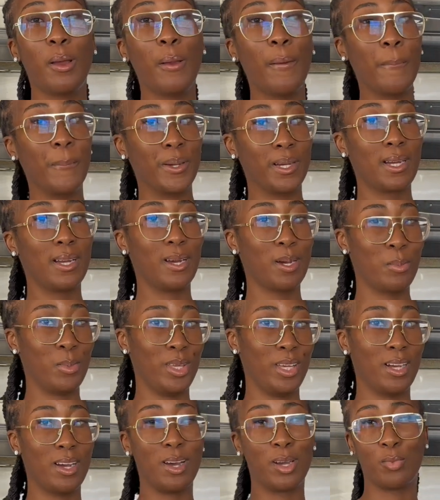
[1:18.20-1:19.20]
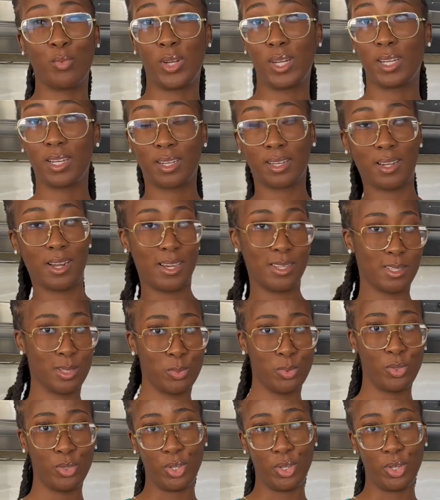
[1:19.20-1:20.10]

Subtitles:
becoming unrecognizable.